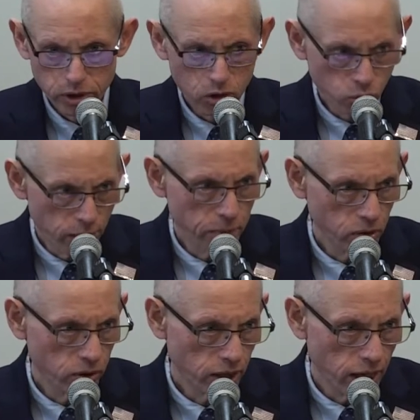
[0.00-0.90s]

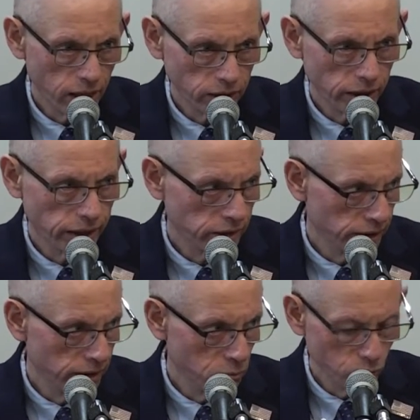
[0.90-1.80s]
criminal coddling
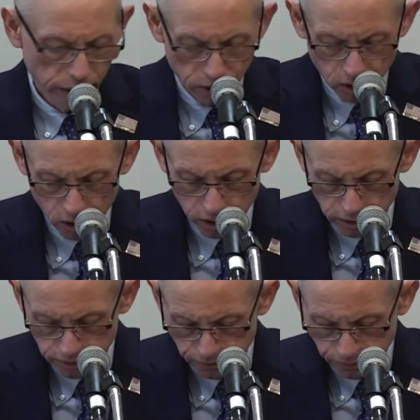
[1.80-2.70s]
that went on